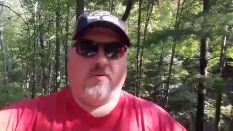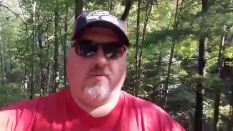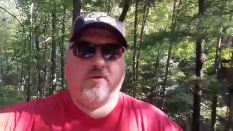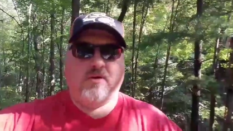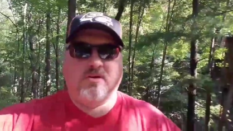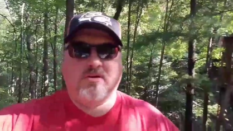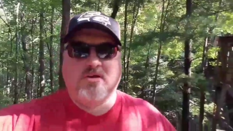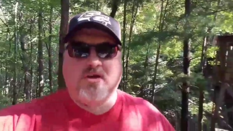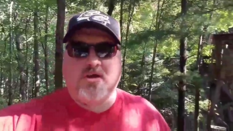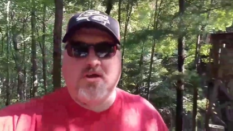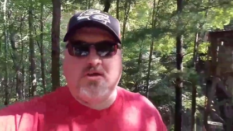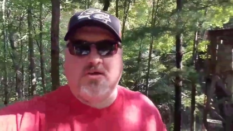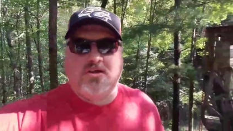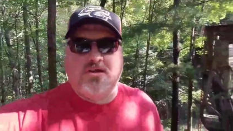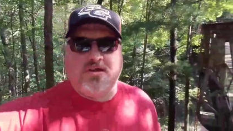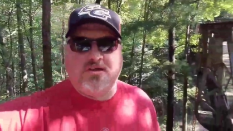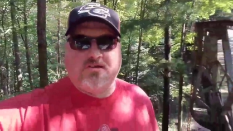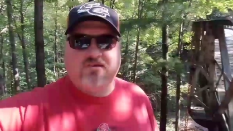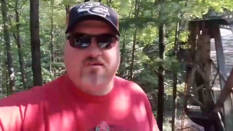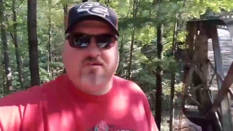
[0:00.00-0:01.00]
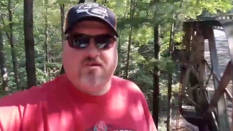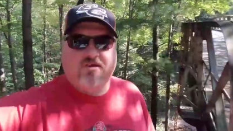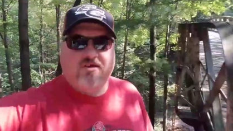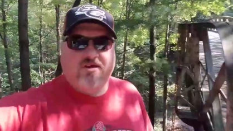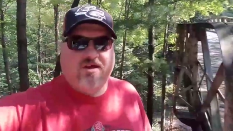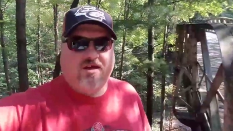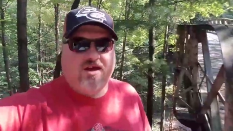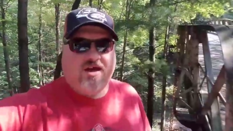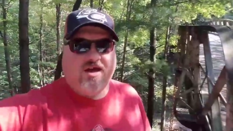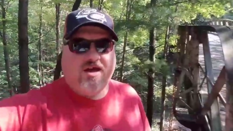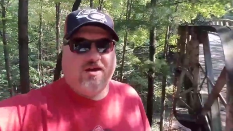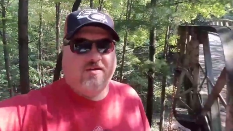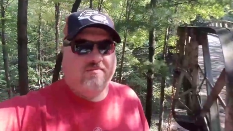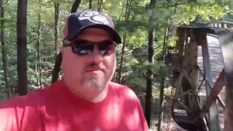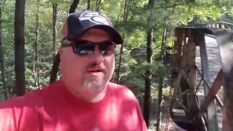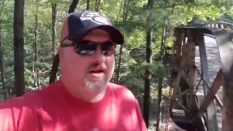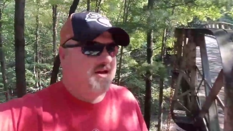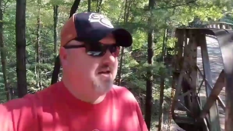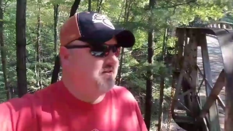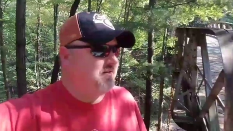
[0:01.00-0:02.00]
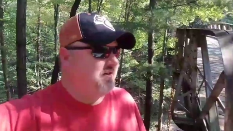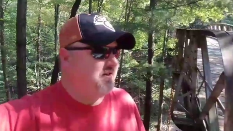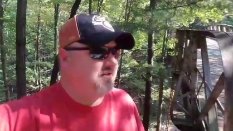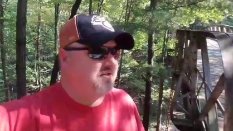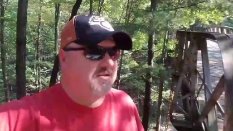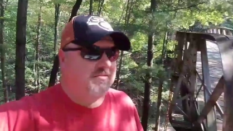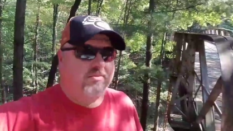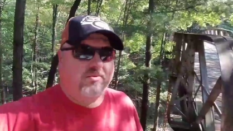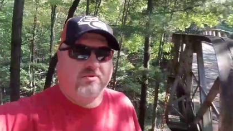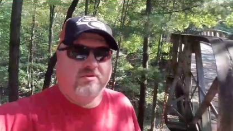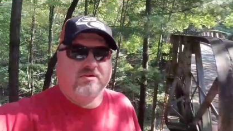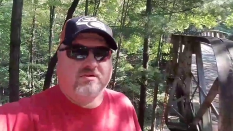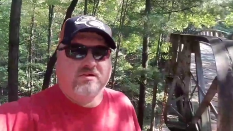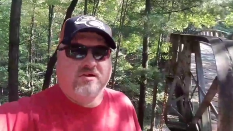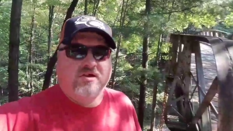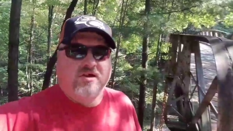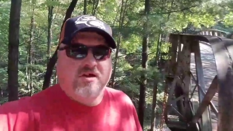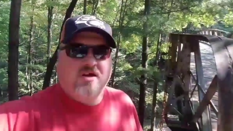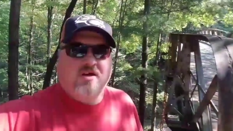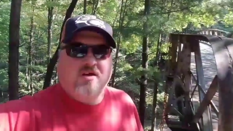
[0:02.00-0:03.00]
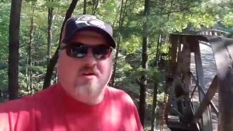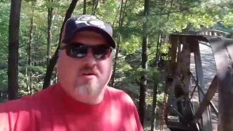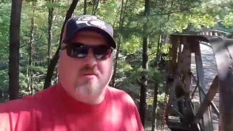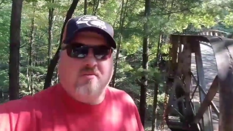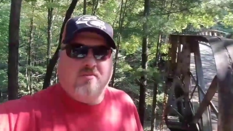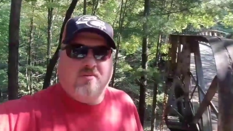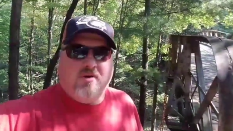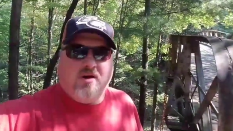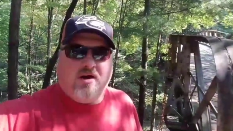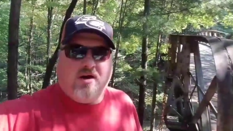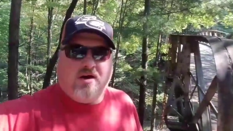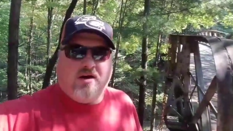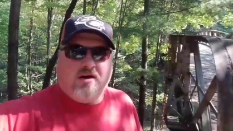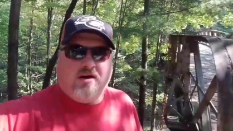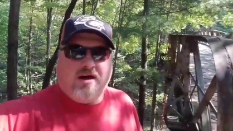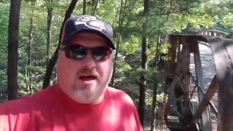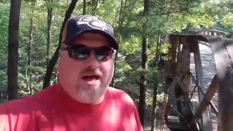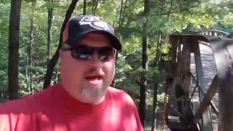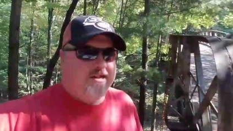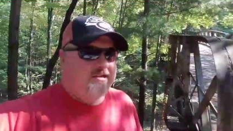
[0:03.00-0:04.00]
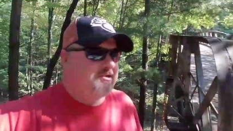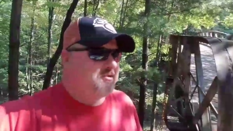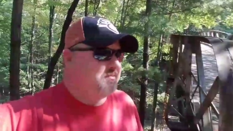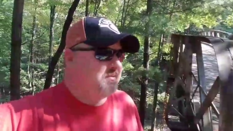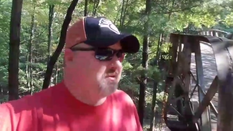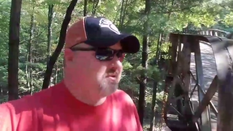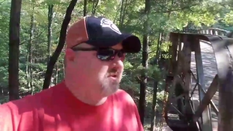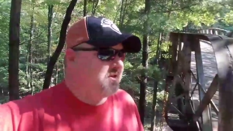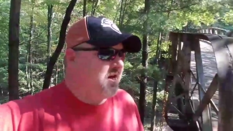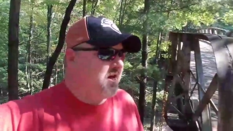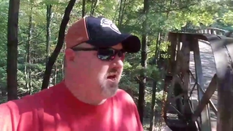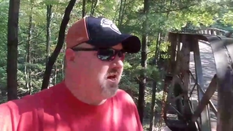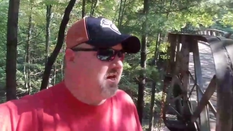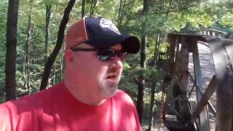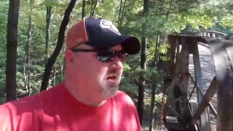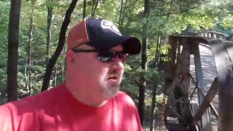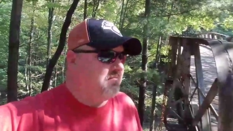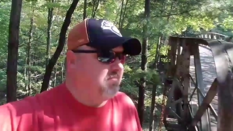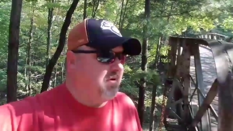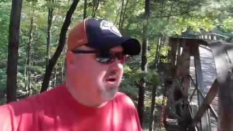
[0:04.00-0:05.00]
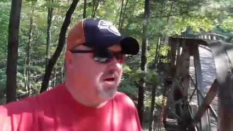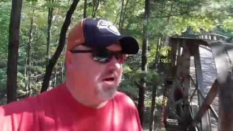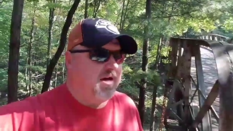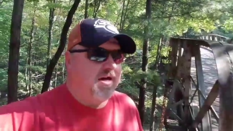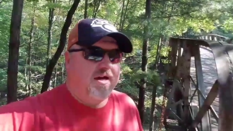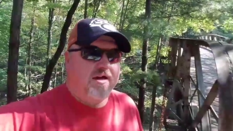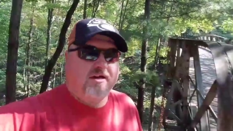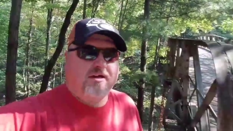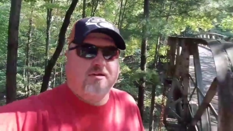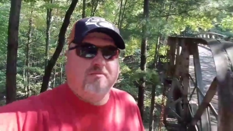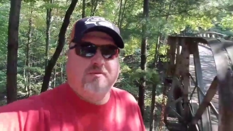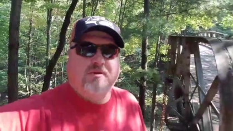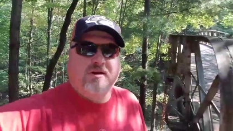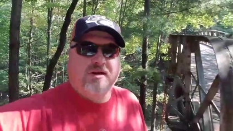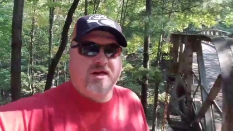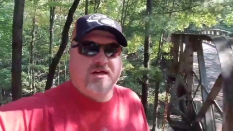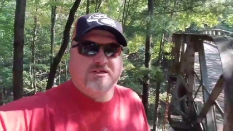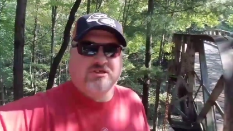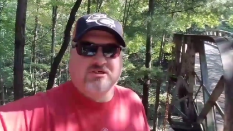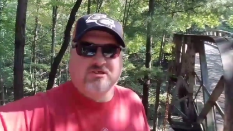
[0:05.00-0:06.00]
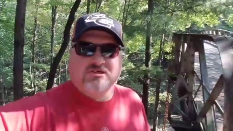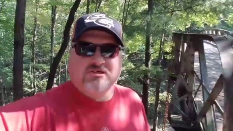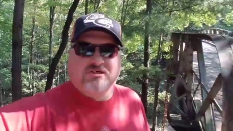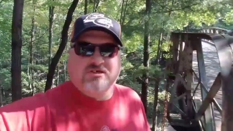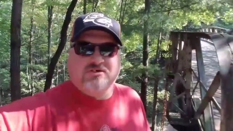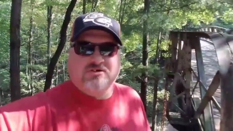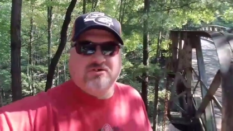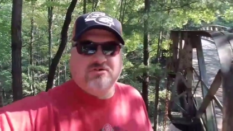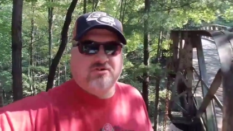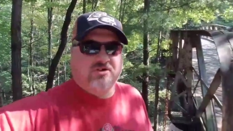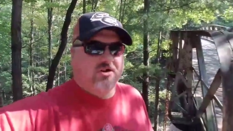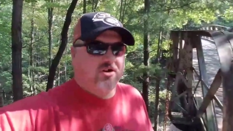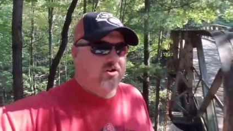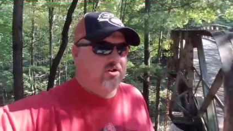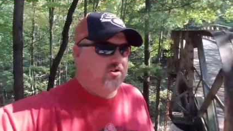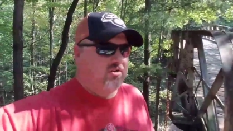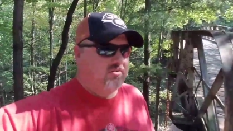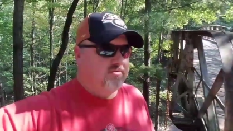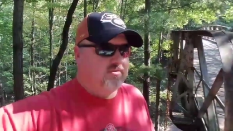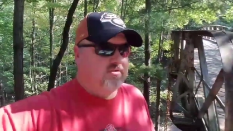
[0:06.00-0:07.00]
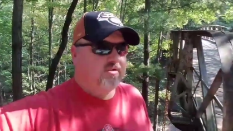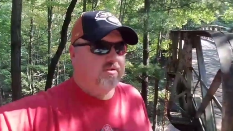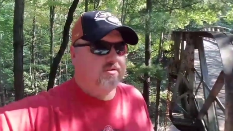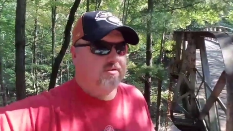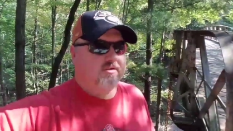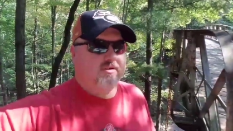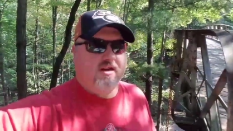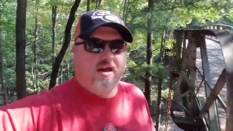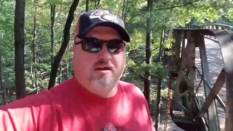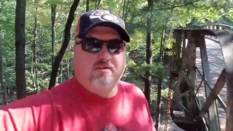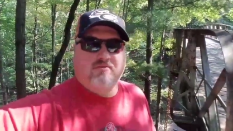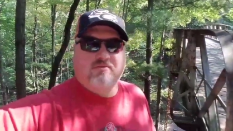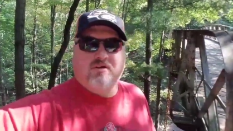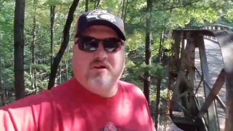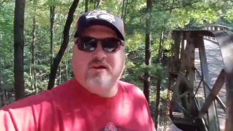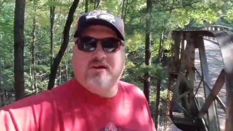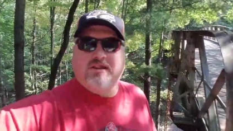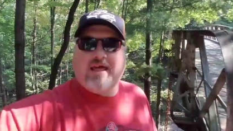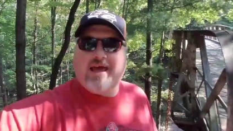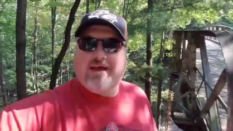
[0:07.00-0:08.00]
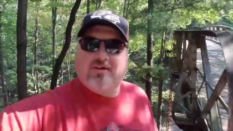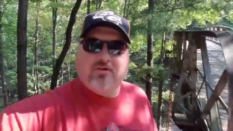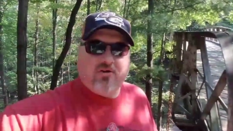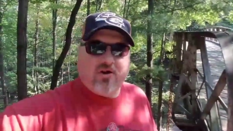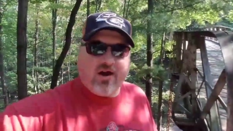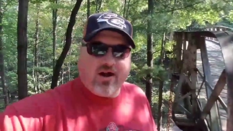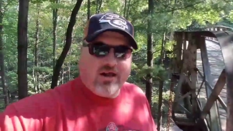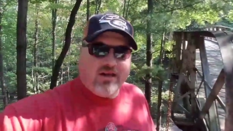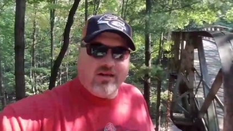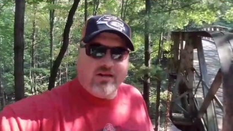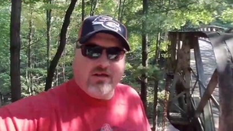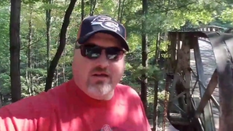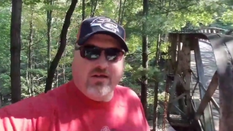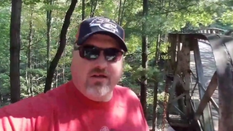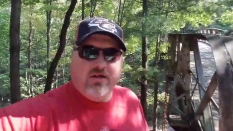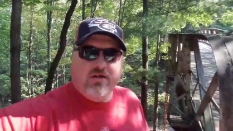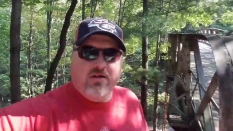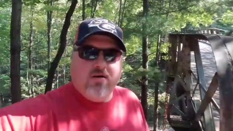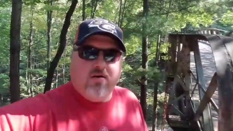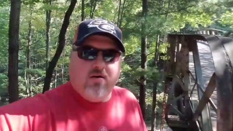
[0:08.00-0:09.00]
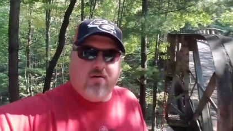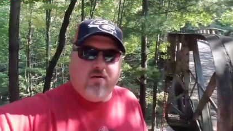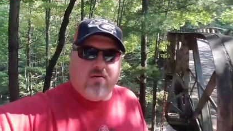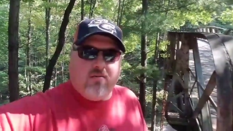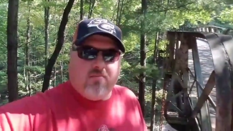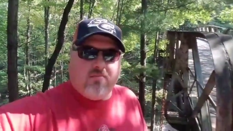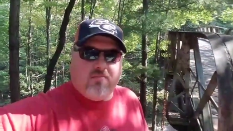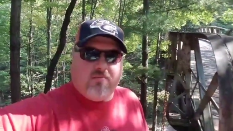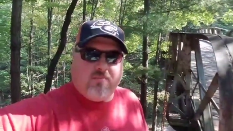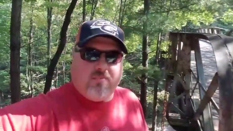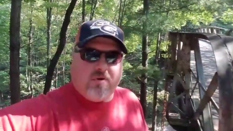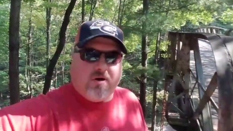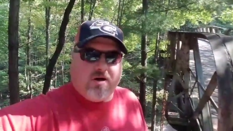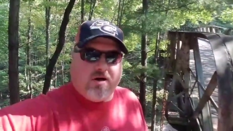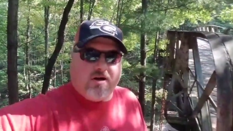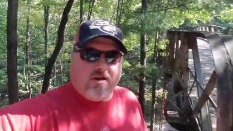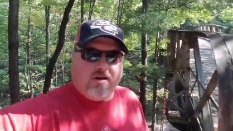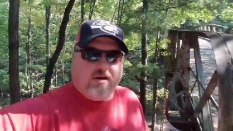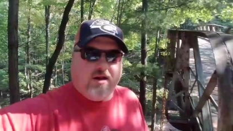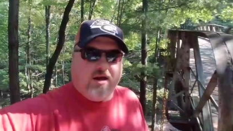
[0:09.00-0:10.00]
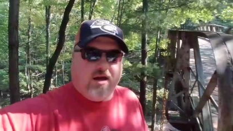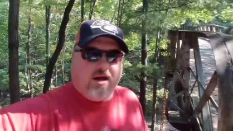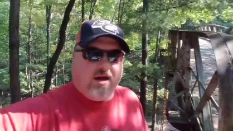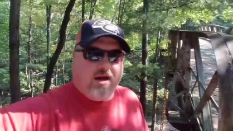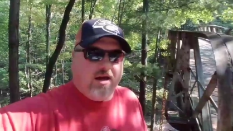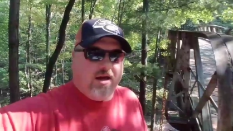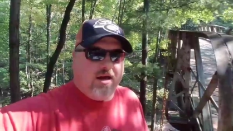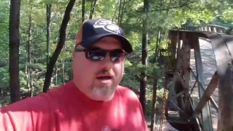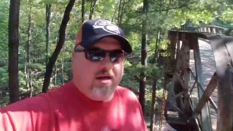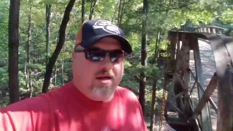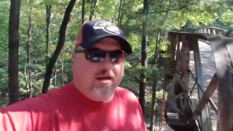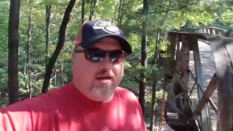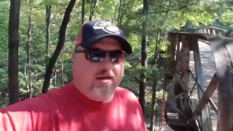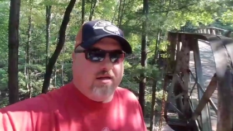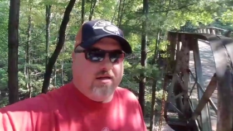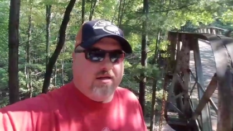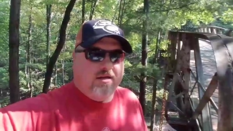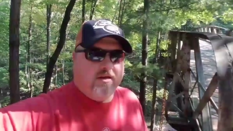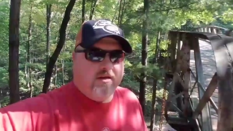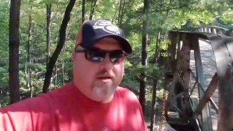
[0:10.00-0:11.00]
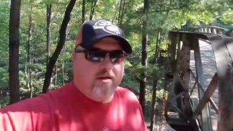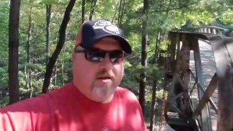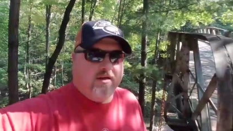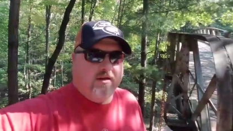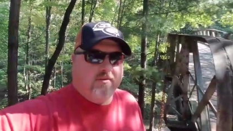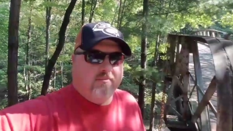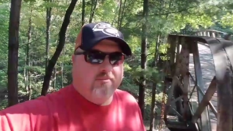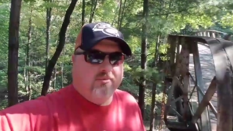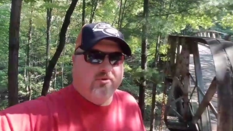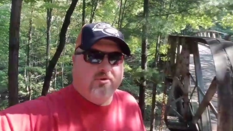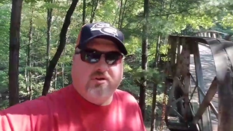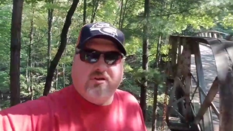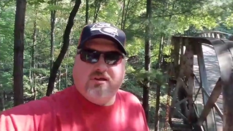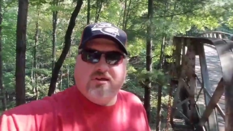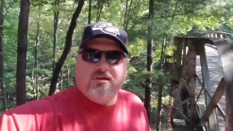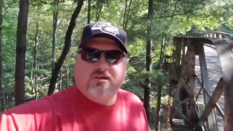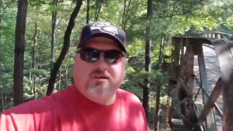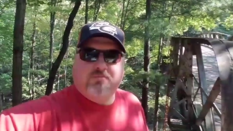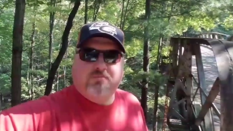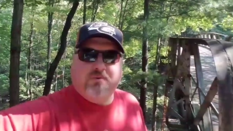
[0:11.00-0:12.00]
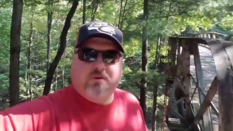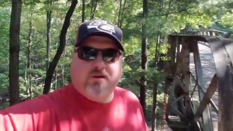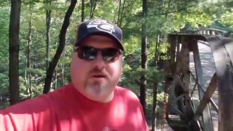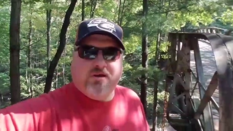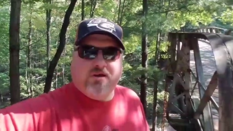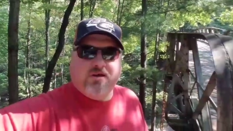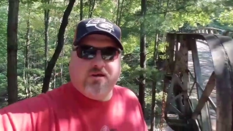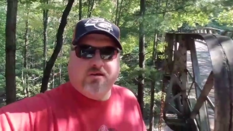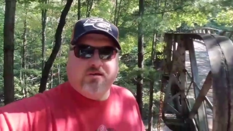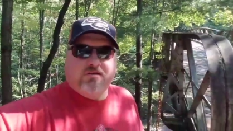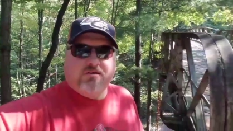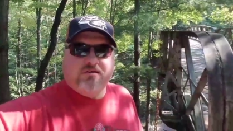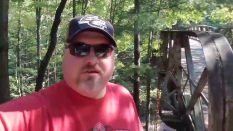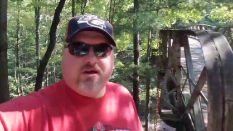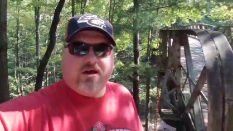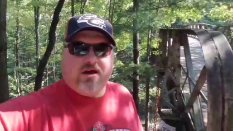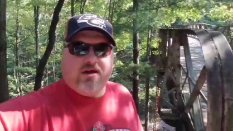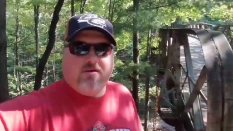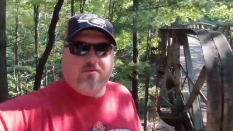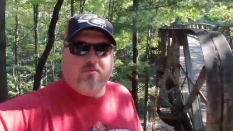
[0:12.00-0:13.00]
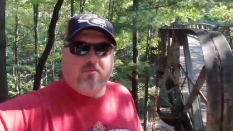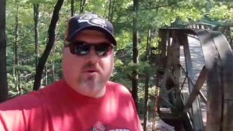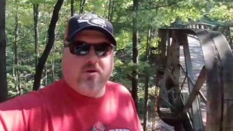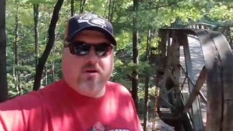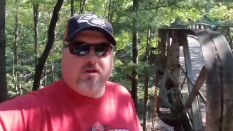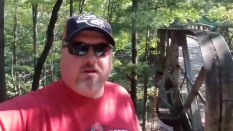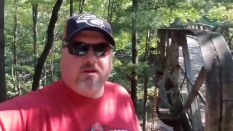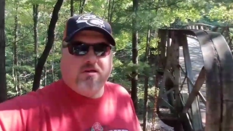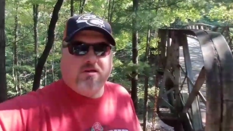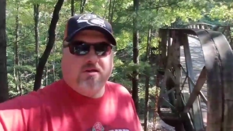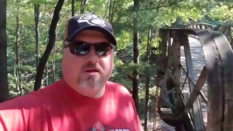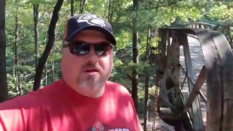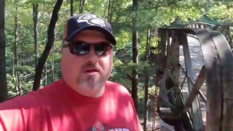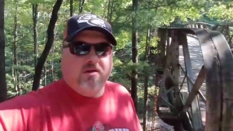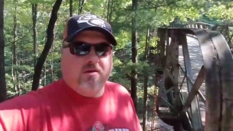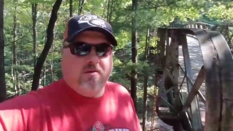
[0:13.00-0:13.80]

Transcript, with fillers: I will tell you this. I'm not like the most uh, handsomest guy. My communication skills are not really that great. But I I'm doing this because I want to